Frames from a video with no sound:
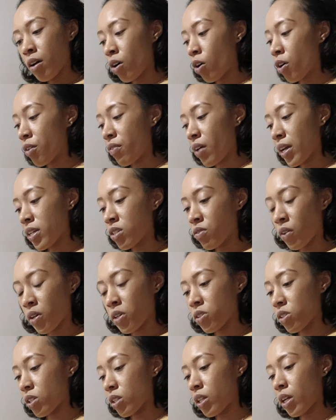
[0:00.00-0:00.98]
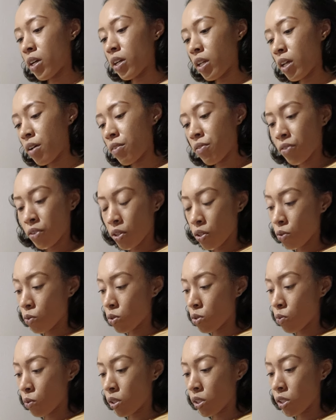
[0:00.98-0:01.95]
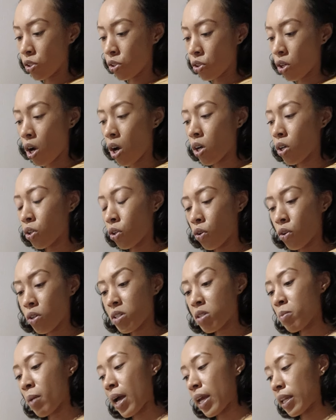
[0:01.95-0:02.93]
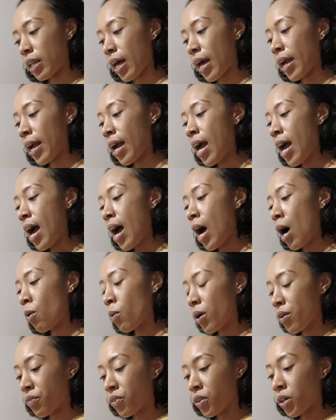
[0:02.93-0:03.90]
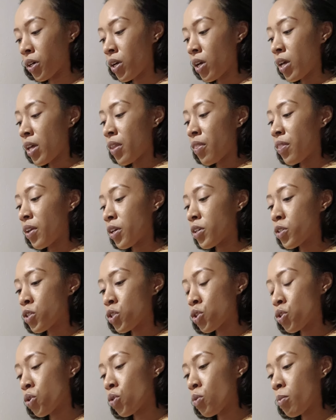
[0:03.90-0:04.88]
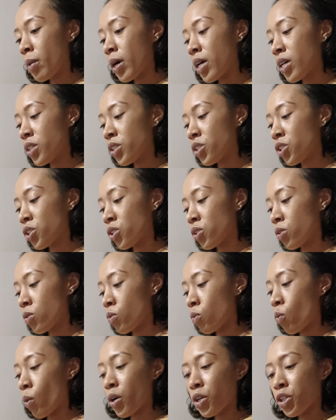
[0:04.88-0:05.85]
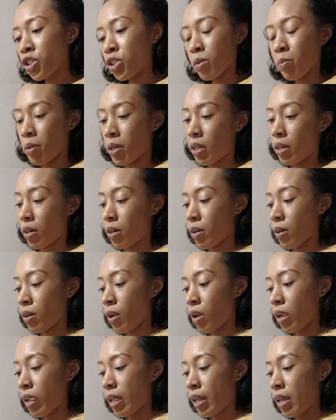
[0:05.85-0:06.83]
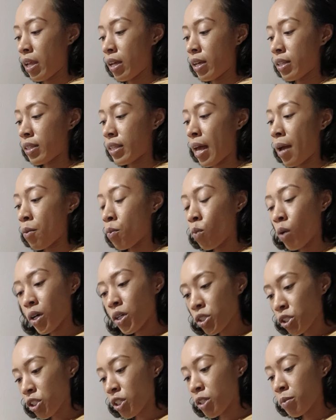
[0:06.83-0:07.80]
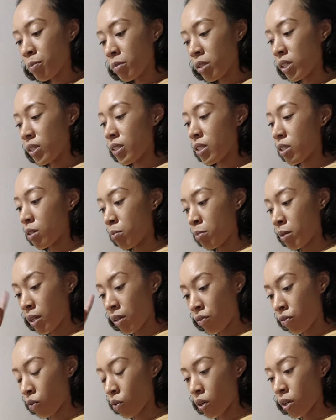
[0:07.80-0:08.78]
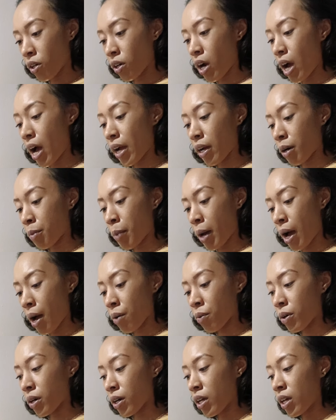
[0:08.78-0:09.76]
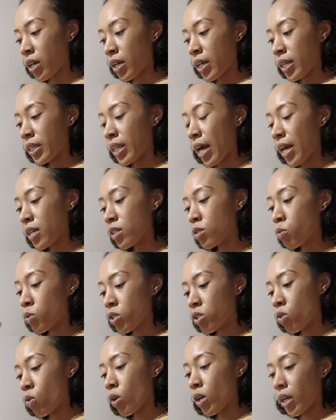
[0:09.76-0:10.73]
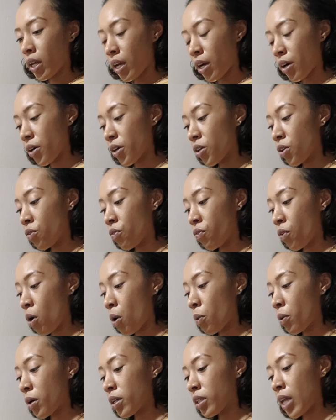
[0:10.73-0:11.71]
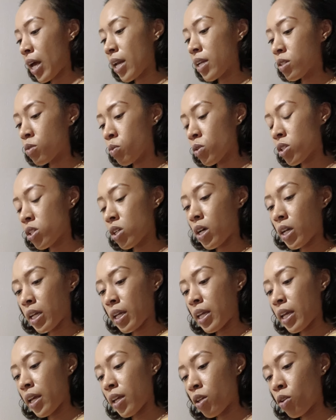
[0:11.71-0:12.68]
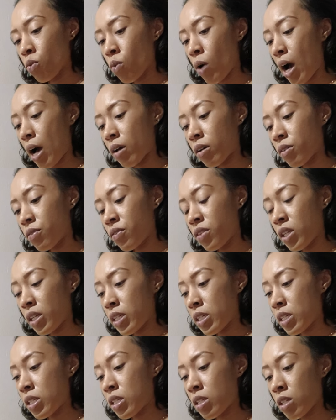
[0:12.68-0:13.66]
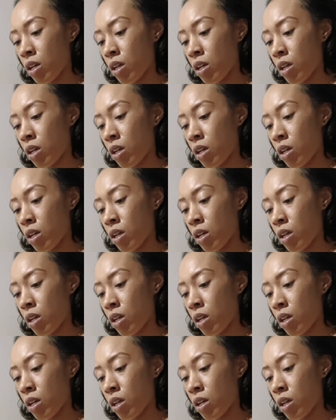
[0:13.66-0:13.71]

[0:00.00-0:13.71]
or vice versa. Their love for you is really strong. Yours might lack. However, there's too much worship here. That worship needs to be for your higher power. That is what's going to carry you forward. That is what's going to get you out of this